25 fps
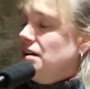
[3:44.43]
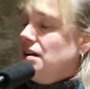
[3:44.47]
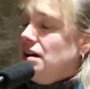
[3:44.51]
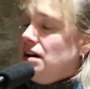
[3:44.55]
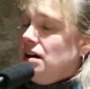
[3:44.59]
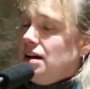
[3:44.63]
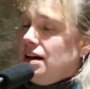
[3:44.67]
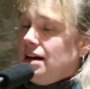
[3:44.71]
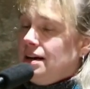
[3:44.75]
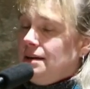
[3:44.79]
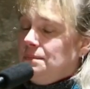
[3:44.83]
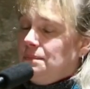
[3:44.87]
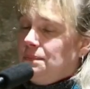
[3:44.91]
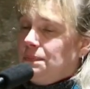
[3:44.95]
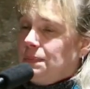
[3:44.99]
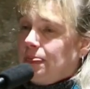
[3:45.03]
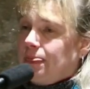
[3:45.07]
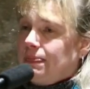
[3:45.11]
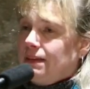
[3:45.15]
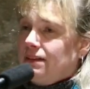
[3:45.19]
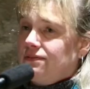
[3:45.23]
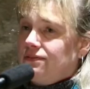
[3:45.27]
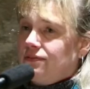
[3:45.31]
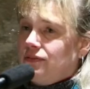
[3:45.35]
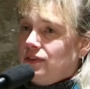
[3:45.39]

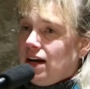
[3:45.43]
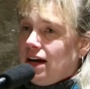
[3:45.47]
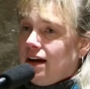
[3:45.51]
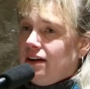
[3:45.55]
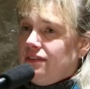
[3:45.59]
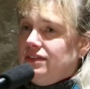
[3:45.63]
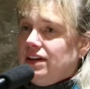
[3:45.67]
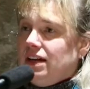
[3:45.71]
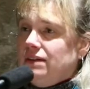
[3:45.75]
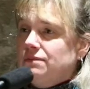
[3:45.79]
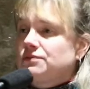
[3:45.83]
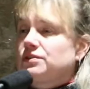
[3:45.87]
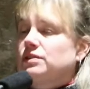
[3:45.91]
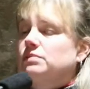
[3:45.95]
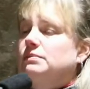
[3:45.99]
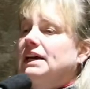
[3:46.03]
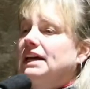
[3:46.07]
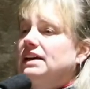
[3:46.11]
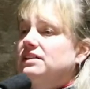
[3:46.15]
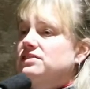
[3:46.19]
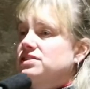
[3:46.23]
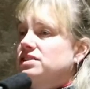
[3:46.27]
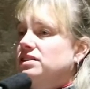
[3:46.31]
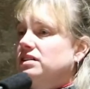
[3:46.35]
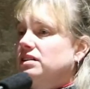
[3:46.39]
of
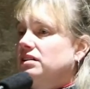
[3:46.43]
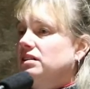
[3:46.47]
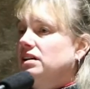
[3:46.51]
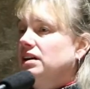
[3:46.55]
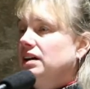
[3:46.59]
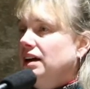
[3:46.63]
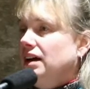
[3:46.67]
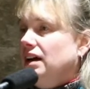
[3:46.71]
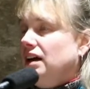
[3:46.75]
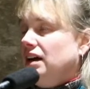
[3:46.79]
information